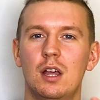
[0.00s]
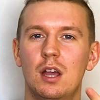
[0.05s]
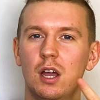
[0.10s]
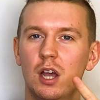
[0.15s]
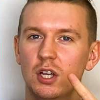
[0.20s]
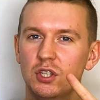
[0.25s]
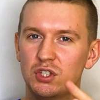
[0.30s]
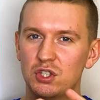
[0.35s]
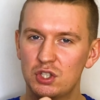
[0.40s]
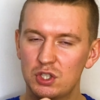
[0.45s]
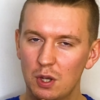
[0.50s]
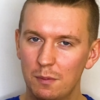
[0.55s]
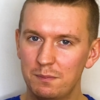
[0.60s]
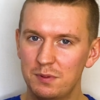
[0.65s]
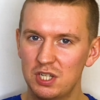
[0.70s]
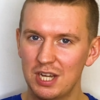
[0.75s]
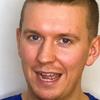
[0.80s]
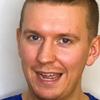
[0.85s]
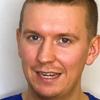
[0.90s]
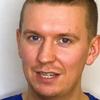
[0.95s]
a
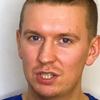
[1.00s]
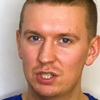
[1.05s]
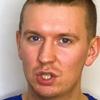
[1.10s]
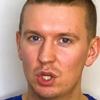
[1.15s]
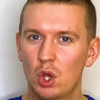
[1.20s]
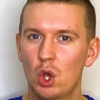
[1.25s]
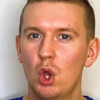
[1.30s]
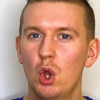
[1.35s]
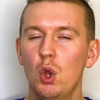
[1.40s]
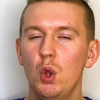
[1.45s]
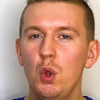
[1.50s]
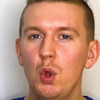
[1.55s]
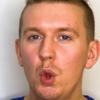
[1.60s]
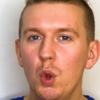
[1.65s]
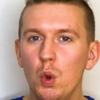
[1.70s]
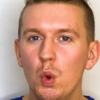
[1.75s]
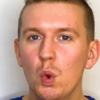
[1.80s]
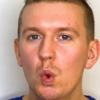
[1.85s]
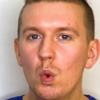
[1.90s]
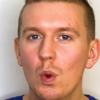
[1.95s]
subject,
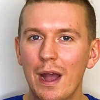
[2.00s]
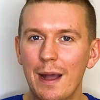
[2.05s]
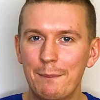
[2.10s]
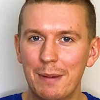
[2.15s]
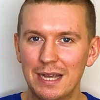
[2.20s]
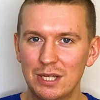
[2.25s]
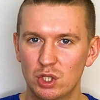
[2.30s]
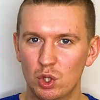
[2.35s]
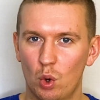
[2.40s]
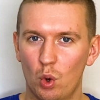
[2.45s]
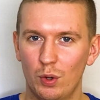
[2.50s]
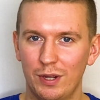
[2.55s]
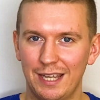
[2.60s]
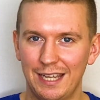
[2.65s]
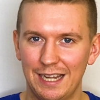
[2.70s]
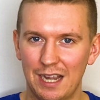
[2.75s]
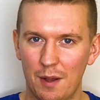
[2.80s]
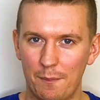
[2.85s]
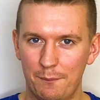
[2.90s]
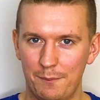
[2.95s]
who am I
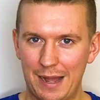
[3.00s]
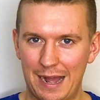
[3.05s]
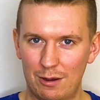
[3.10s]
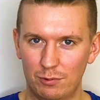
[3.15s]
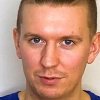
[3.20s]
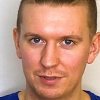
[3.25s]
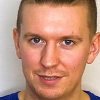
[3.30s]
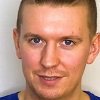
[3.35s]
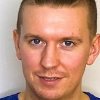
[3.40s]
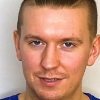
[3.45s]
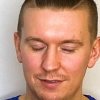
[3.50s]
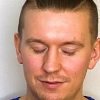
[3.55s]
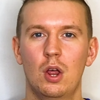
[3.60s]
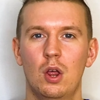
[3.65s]
talking about?